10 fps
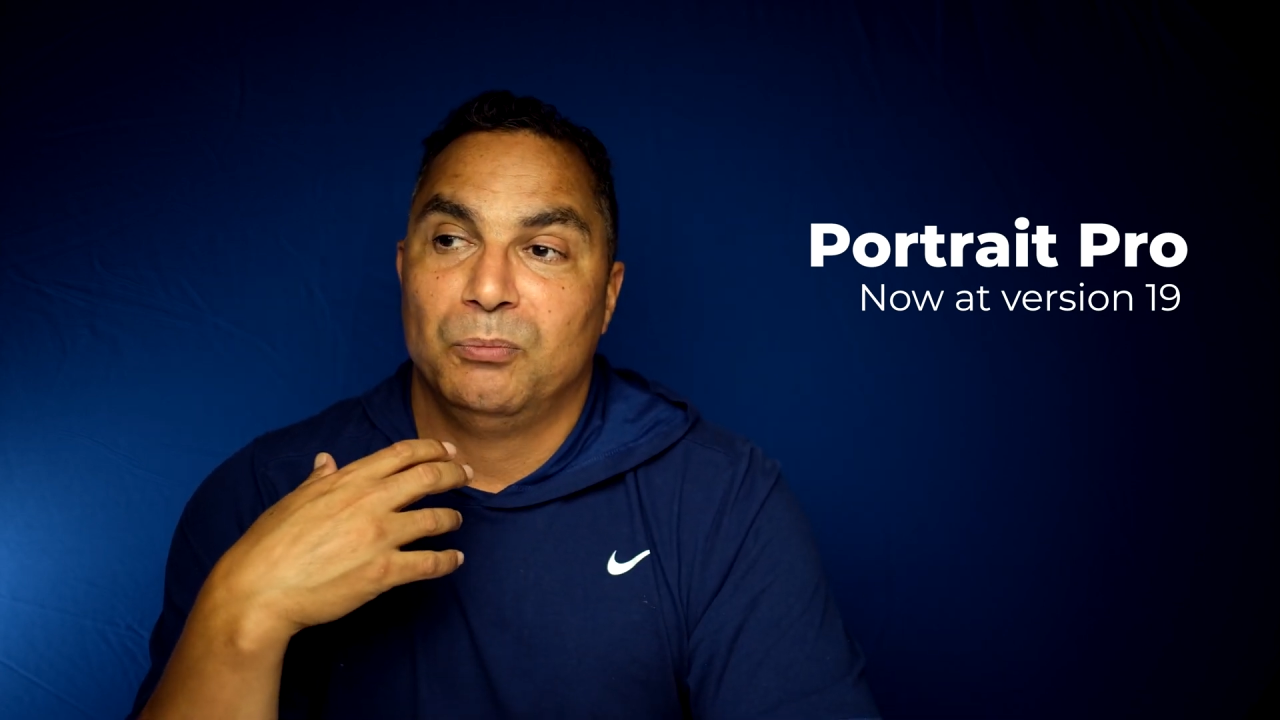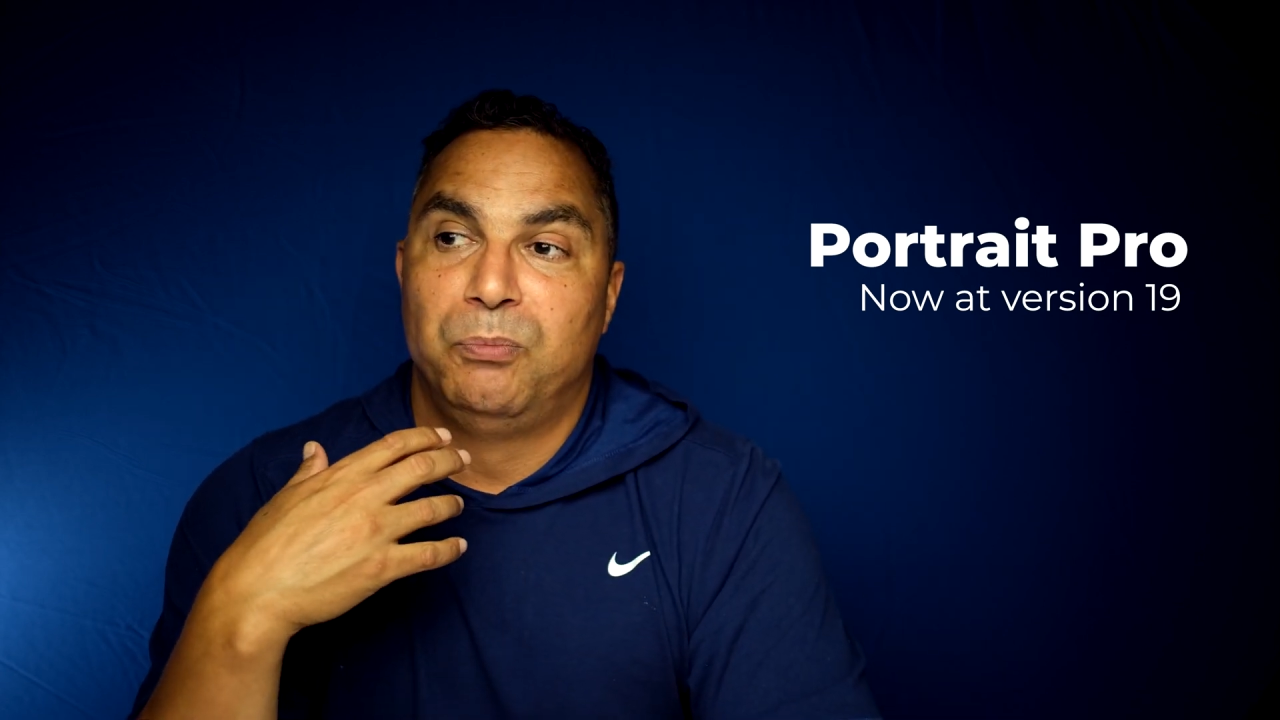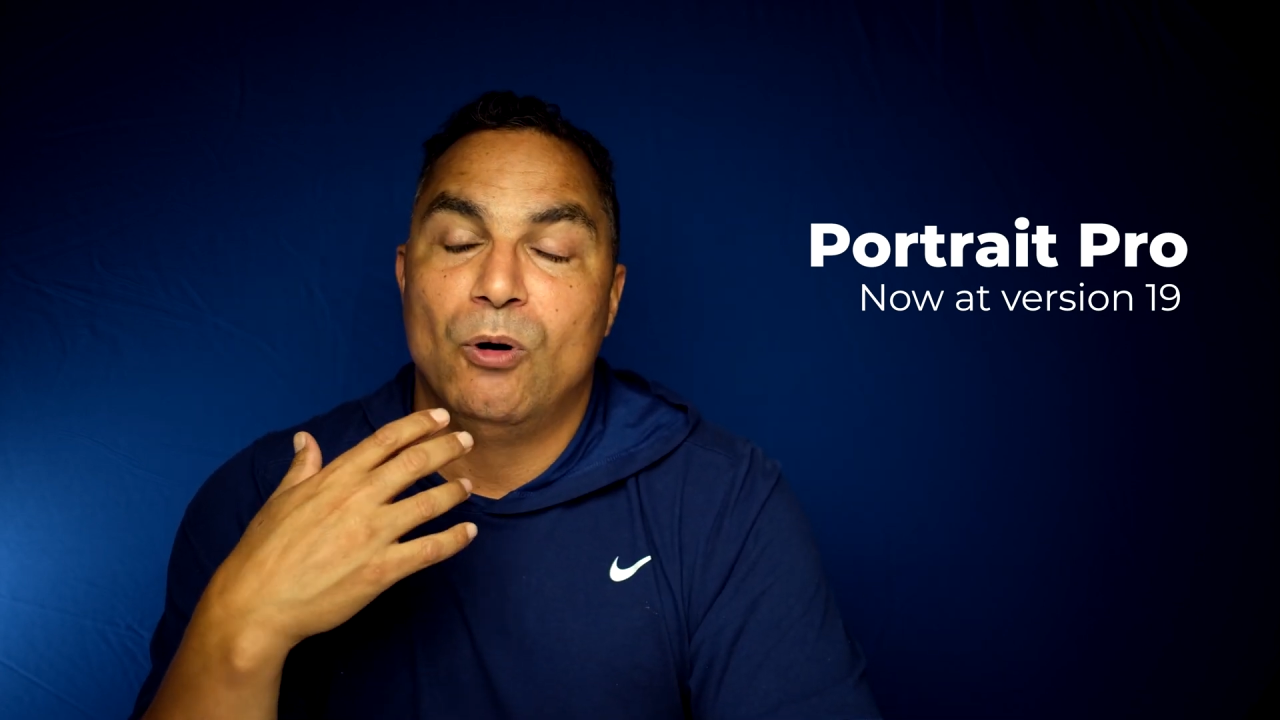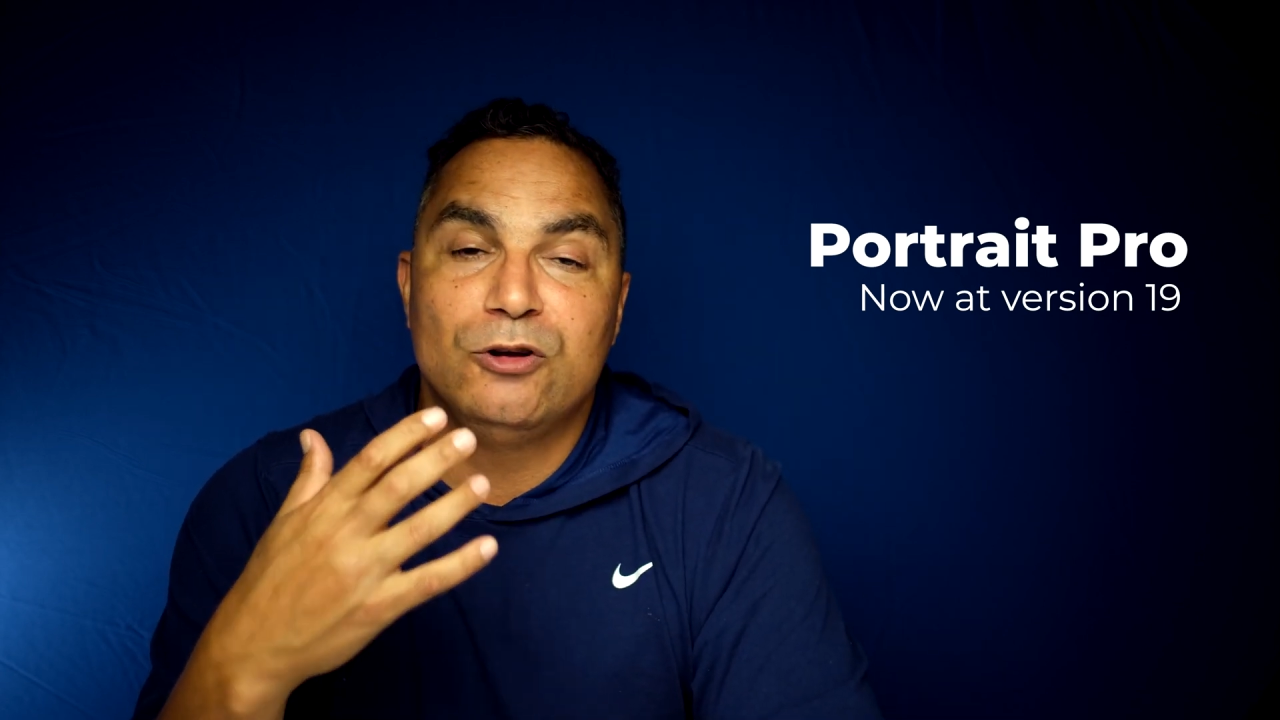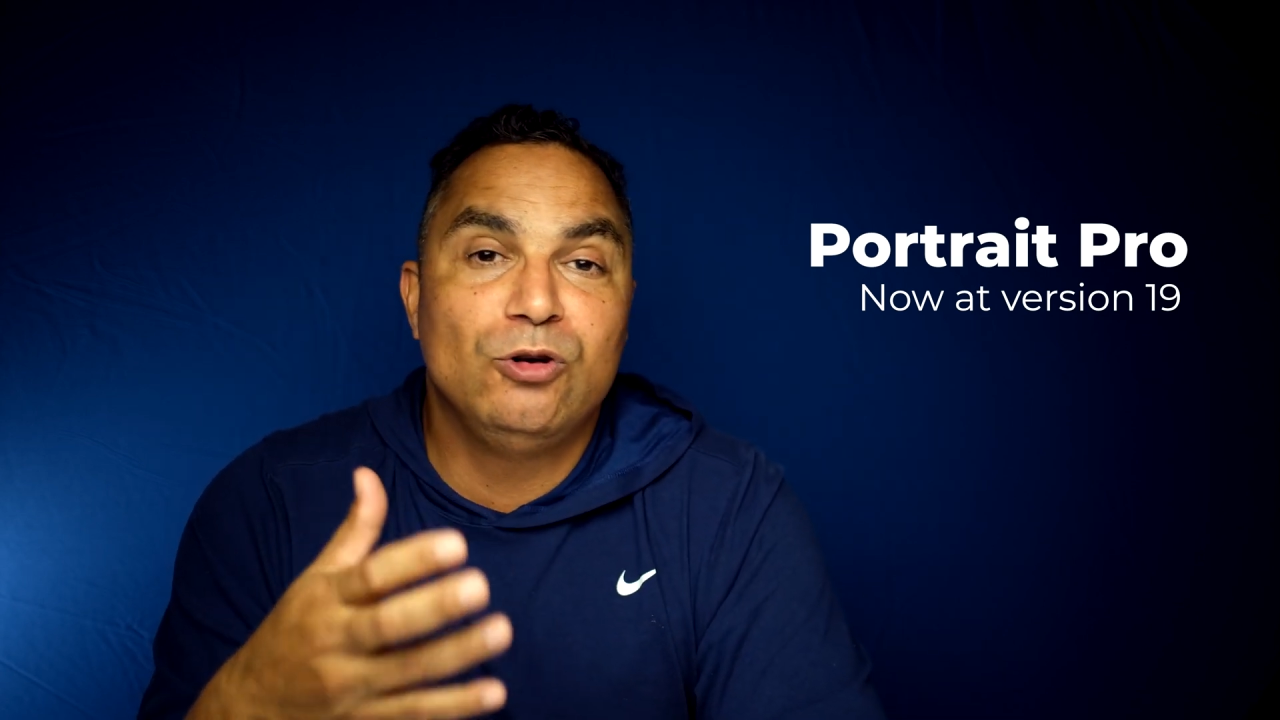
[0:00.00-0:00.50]

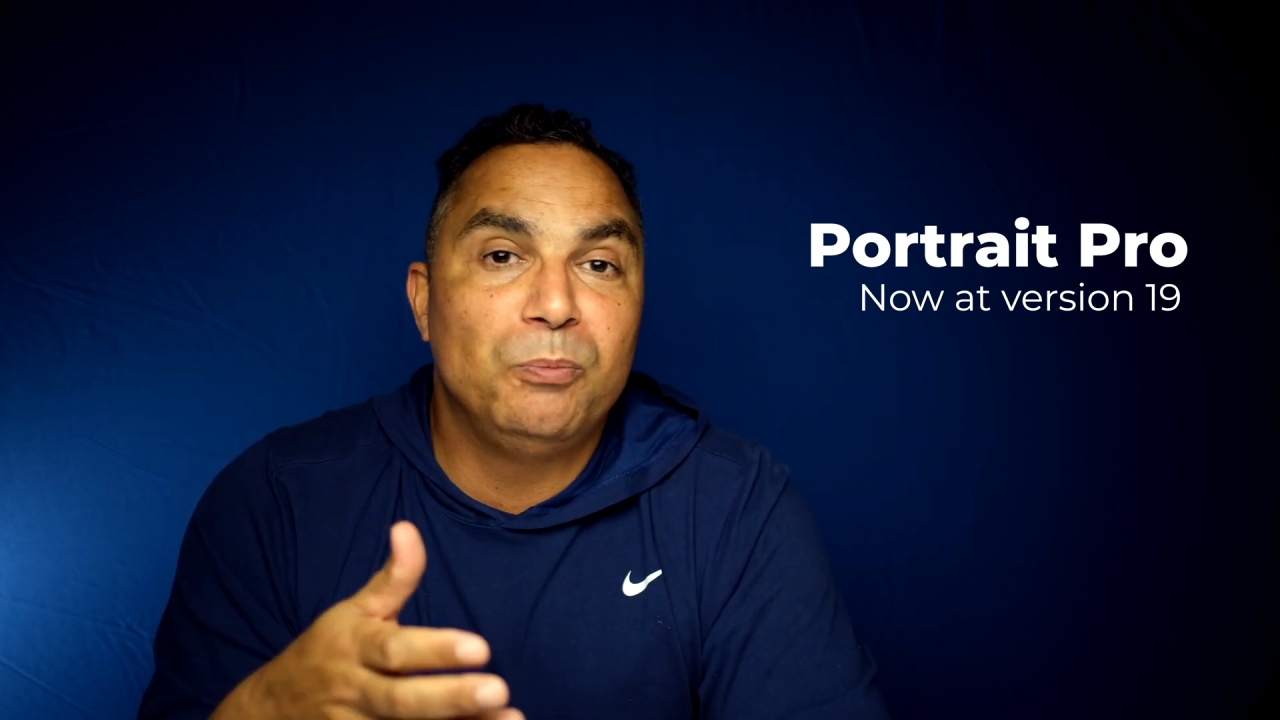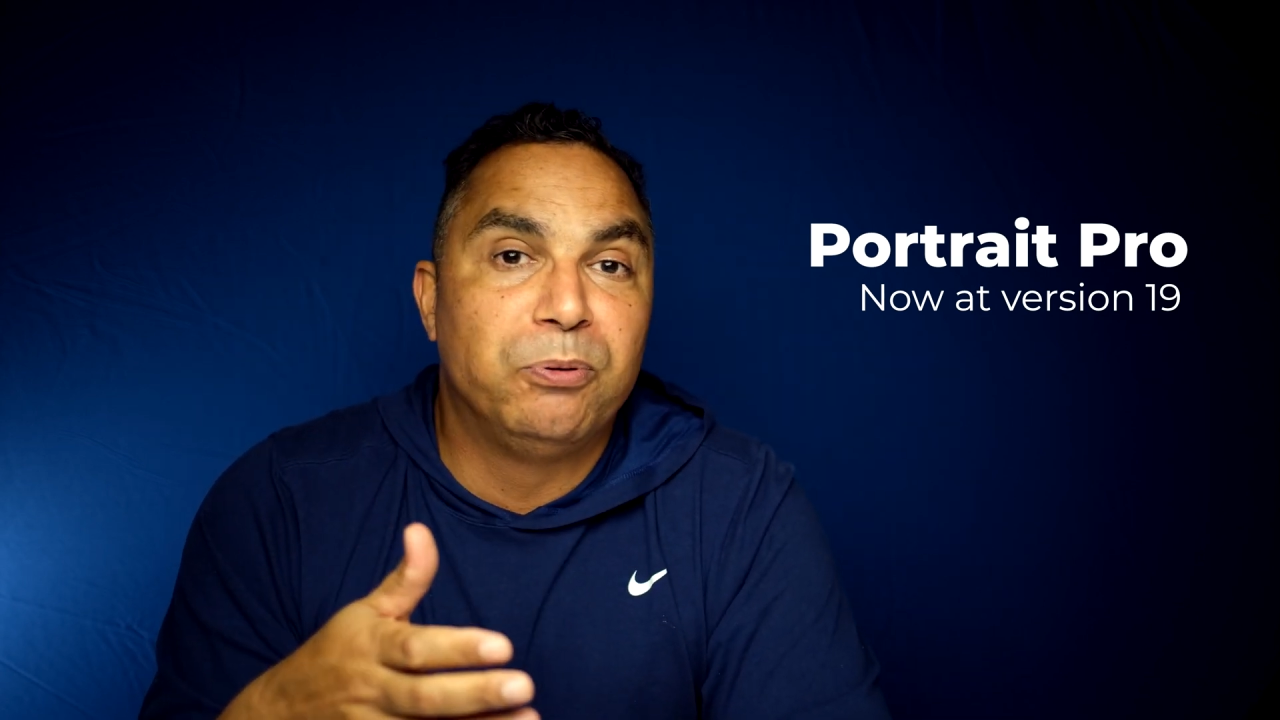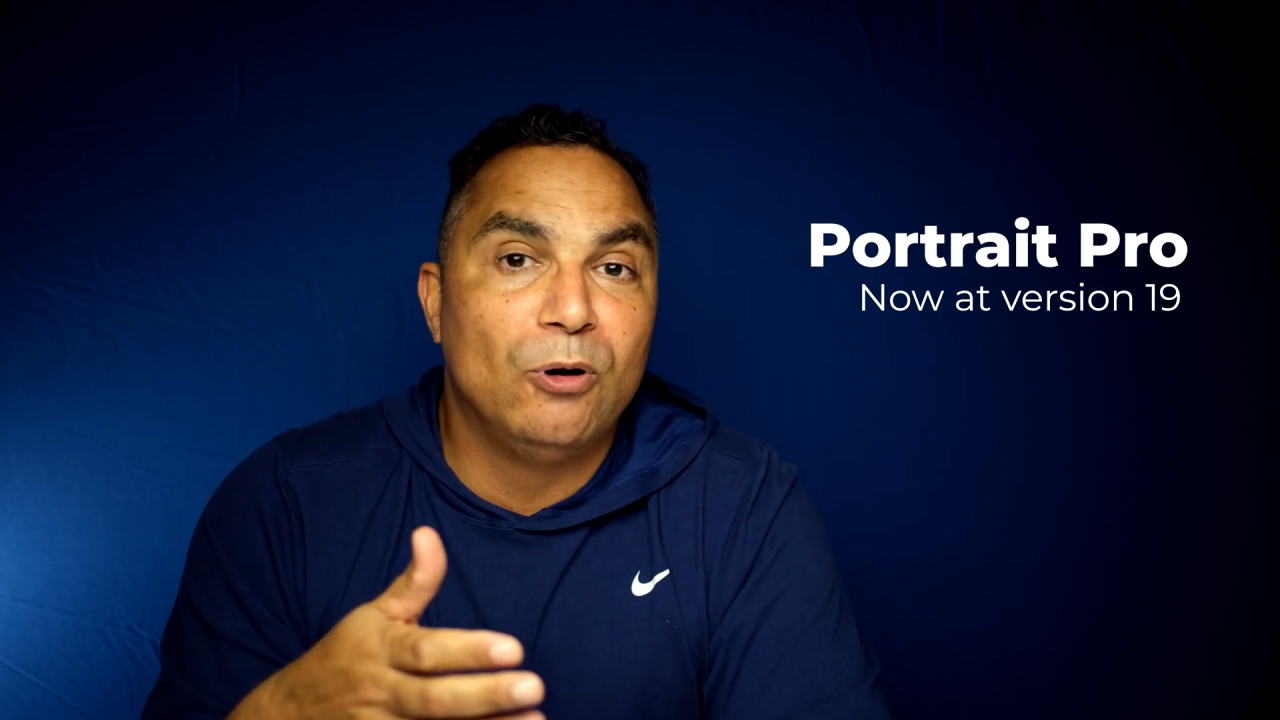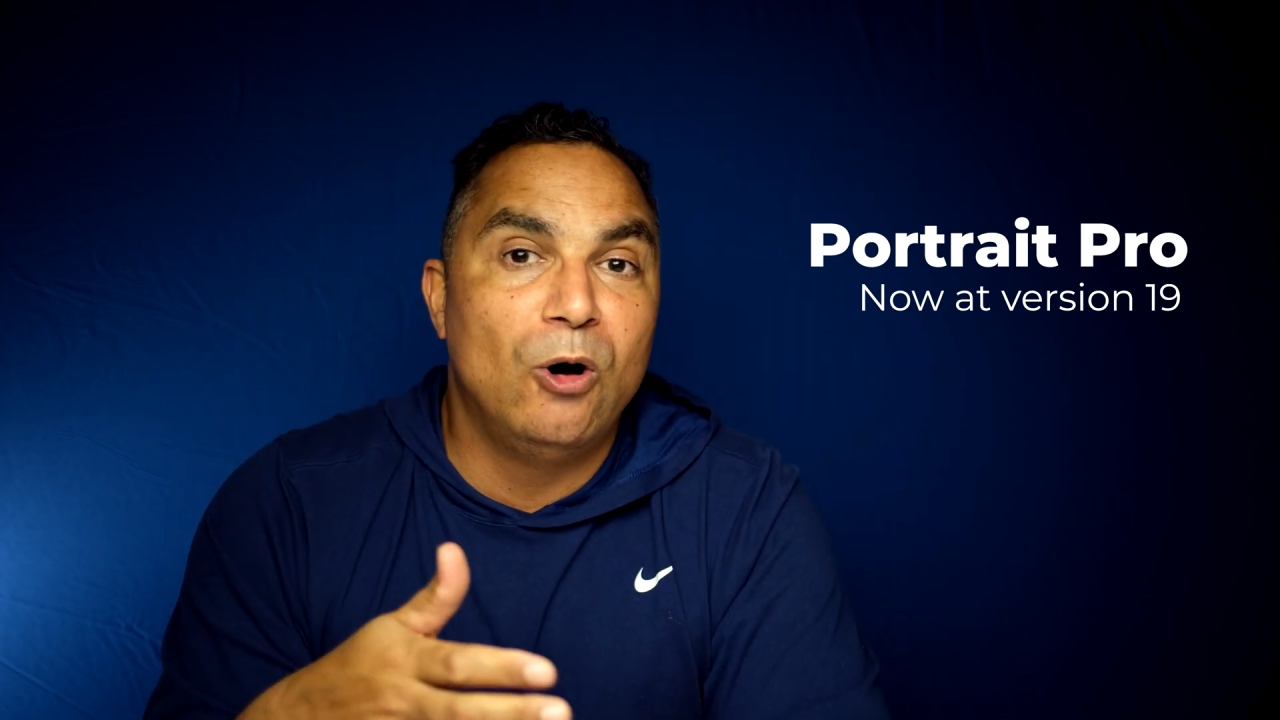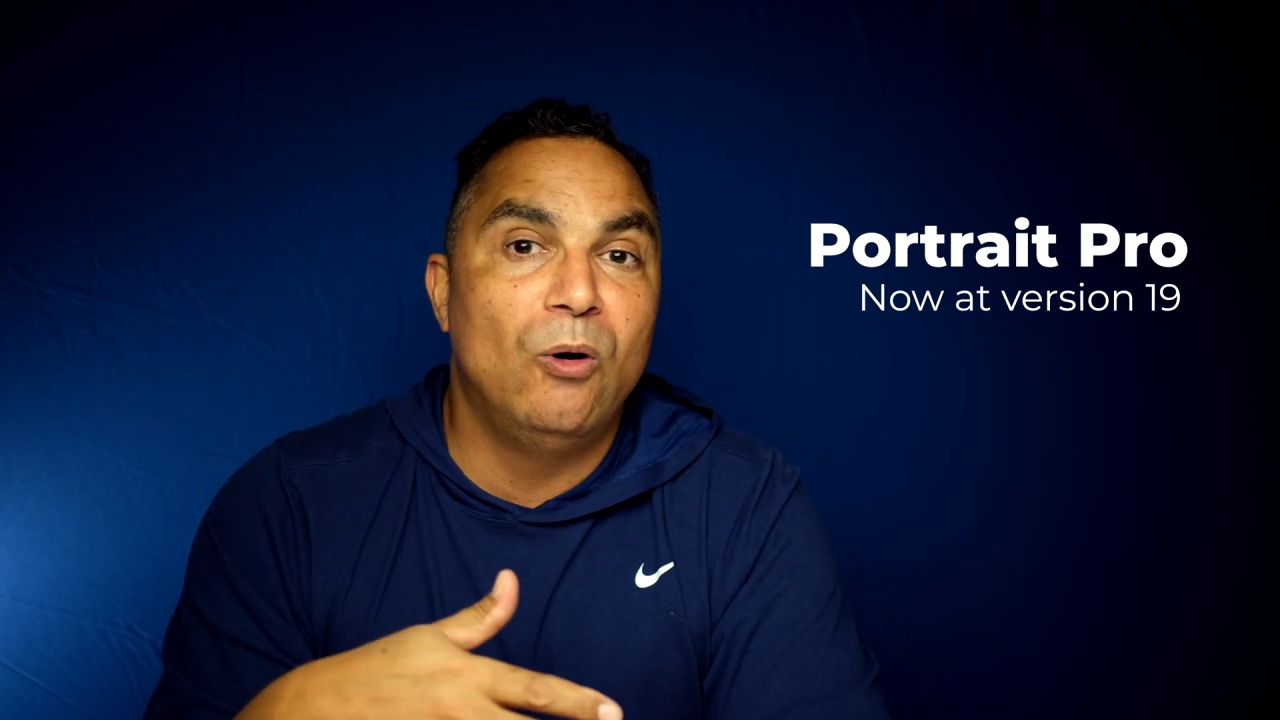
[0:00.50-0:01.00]
Portrait
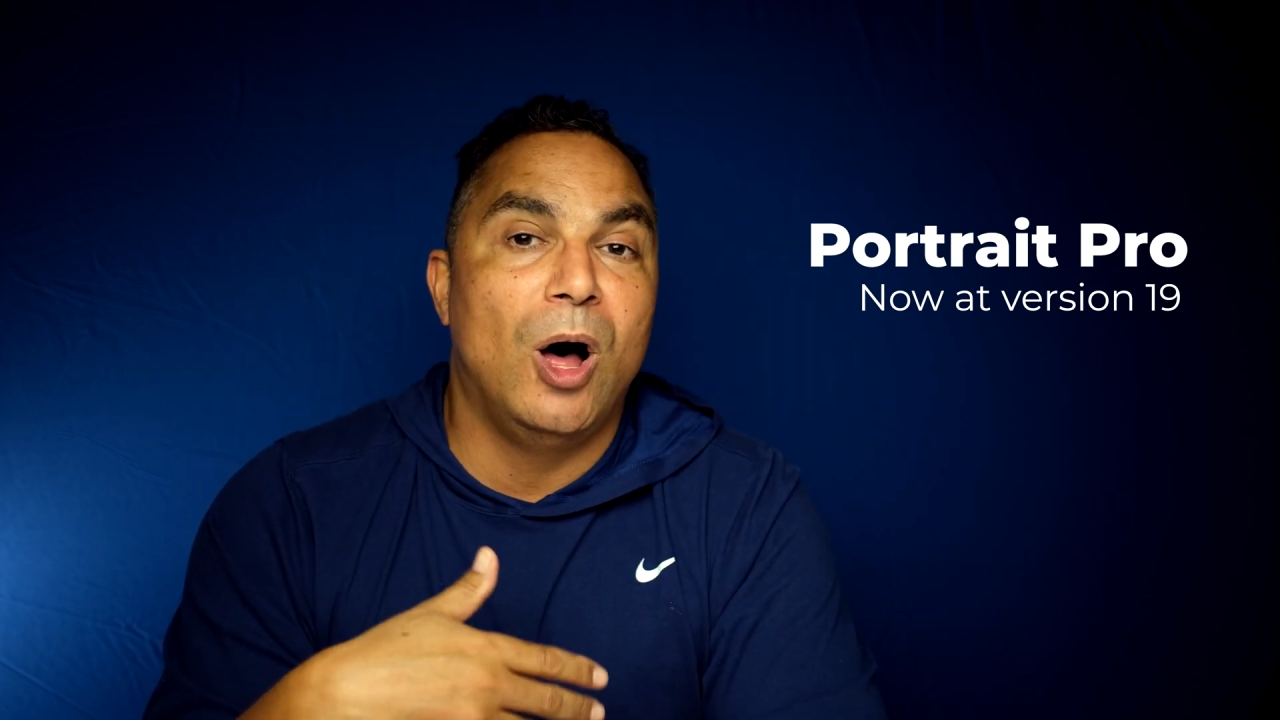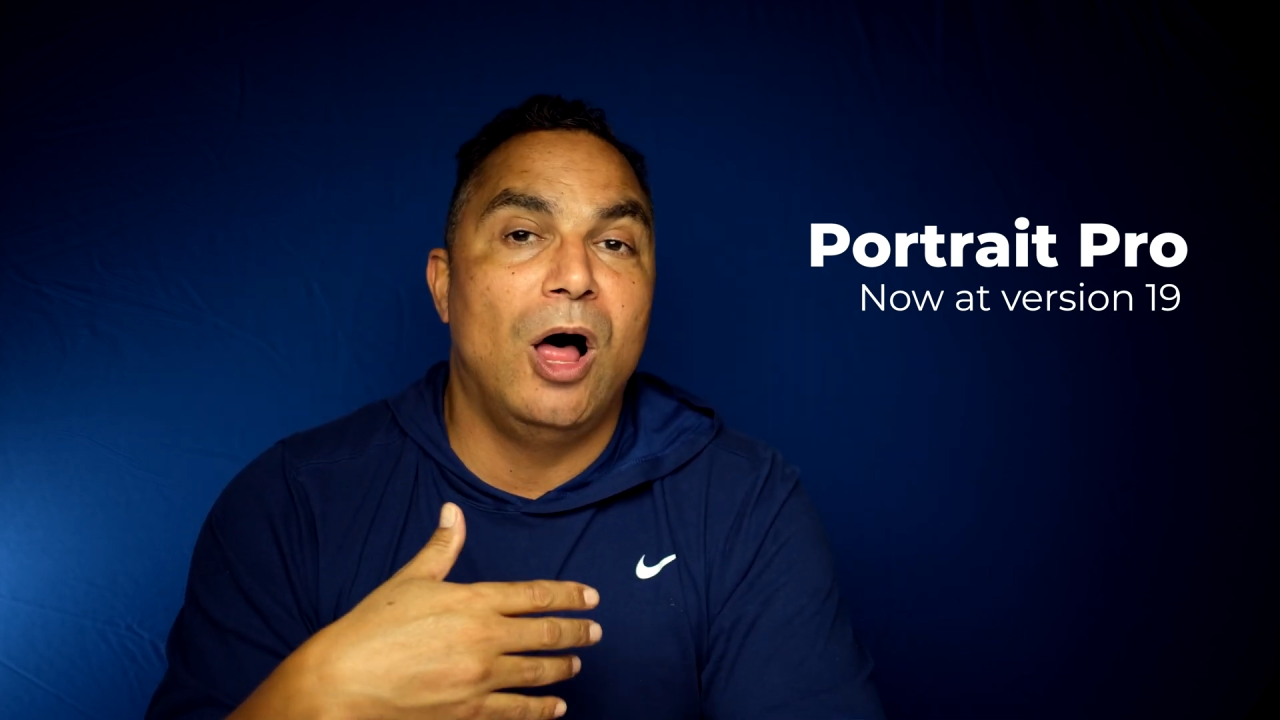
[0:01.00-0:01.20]
Pro